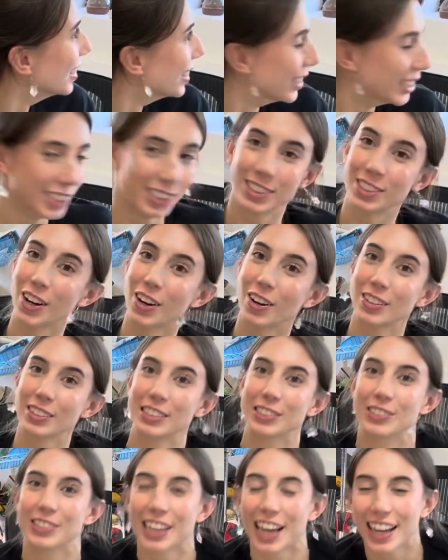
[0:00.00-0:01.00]
So to
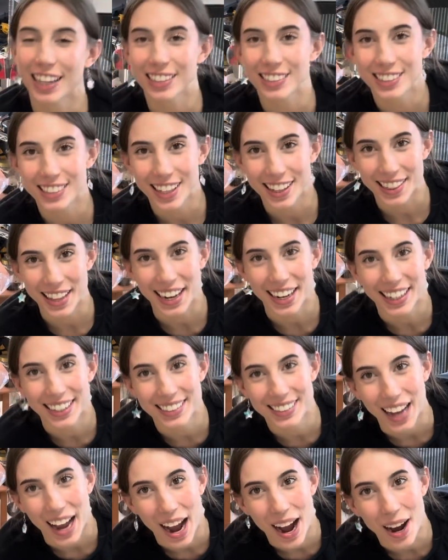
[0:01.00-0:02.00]
change things
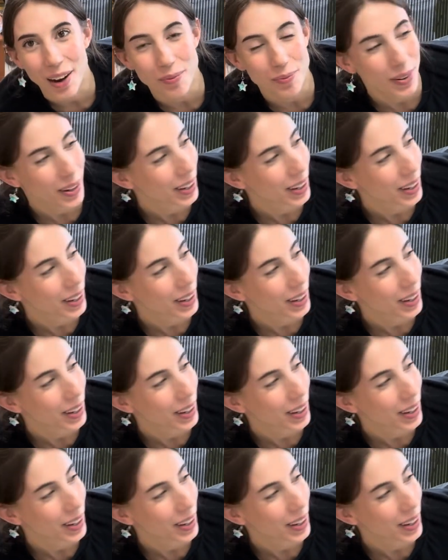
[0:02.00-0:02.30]
up,